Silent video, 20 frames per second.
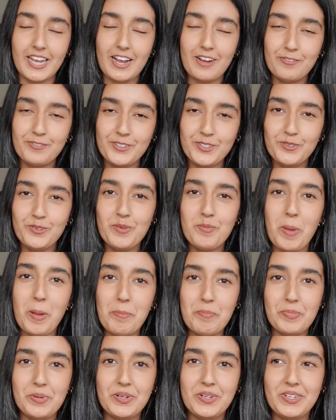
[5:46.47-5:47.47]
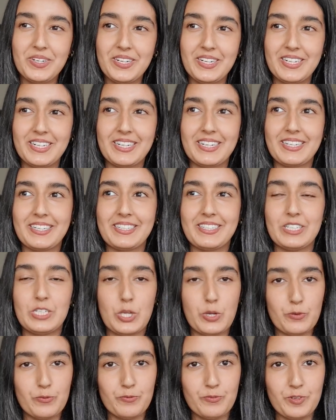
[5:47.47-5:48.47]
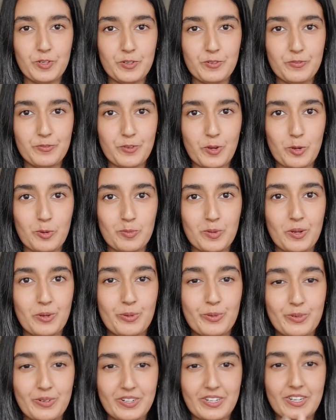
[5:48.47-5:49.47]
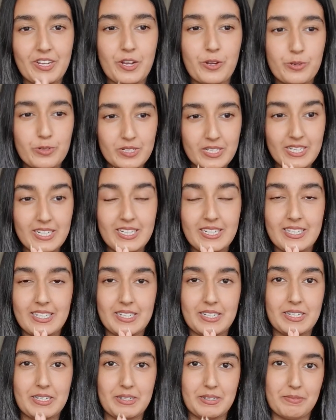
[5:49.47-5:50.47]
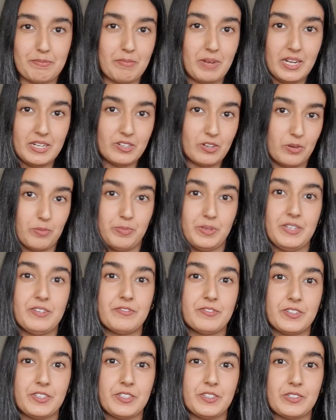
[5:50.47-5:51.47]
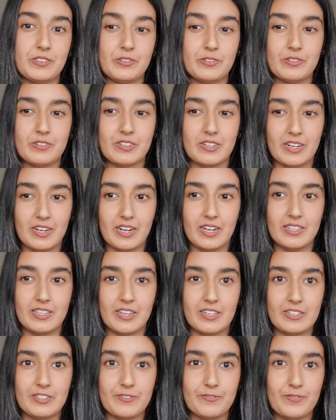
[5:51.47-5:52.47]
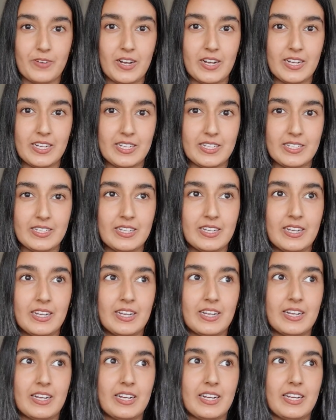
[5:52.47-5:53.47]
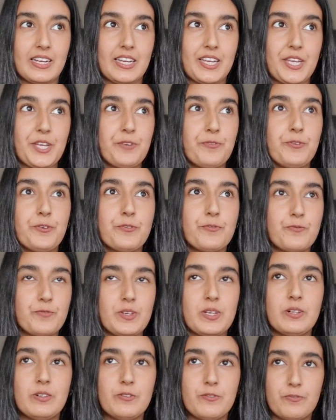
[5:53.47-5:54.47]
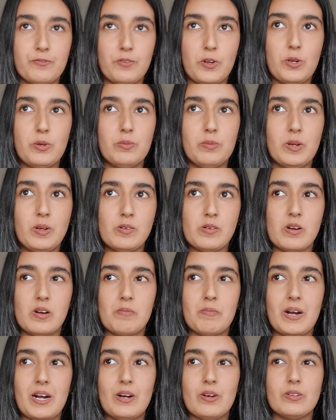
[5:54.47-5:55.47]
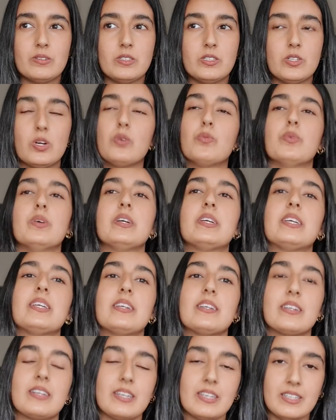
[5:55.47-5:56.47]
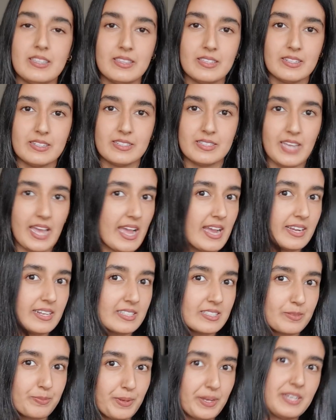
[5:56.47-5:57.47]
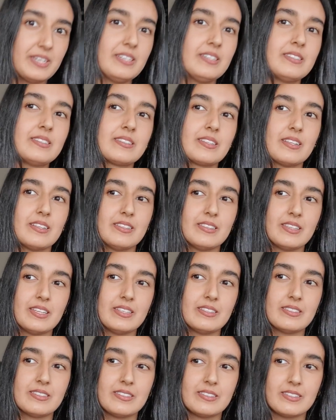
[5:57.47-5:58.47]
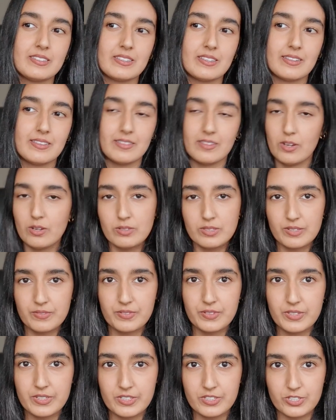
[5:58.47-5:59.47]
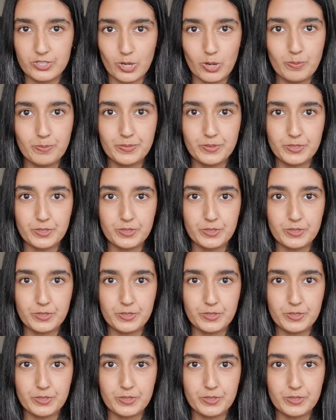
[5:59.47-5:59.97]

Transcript: have to remember, don't feel FOMO. Coding might not be for you, and that's fine. If you feel FOMO about not working in the tech space, there's loads of other jobs